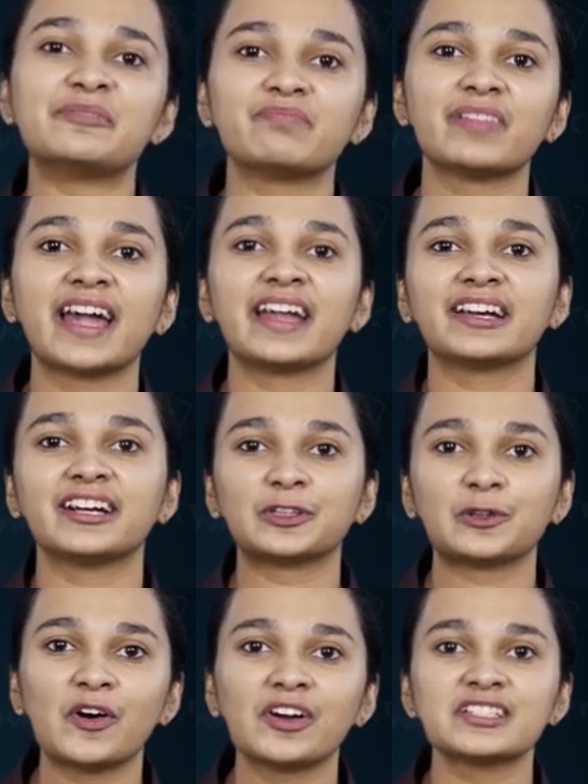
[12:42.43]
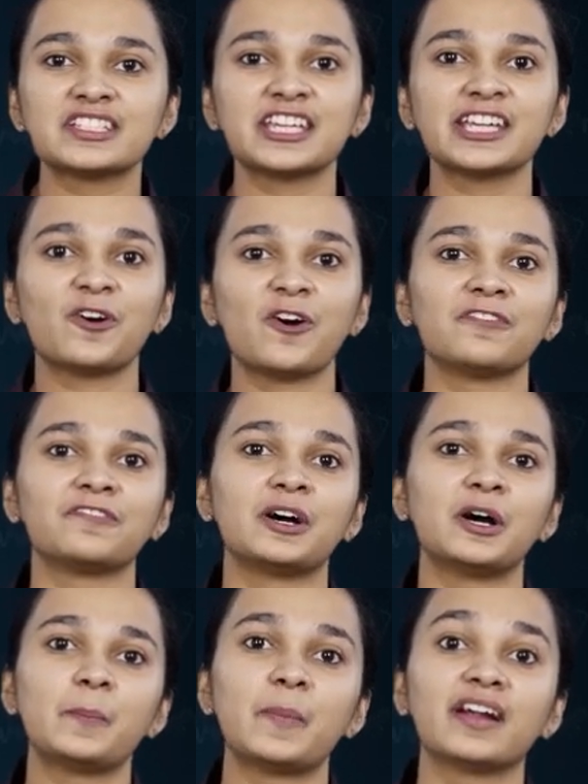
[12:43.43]
implied authority of
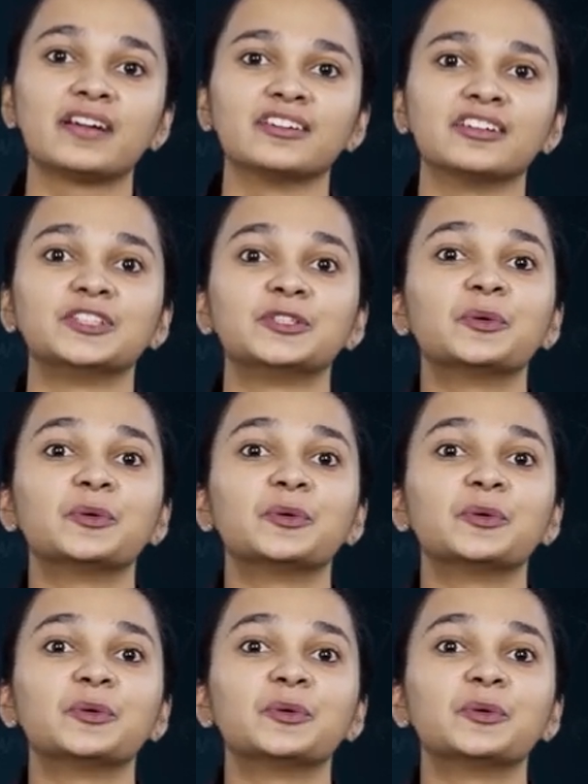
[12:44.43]
a partner.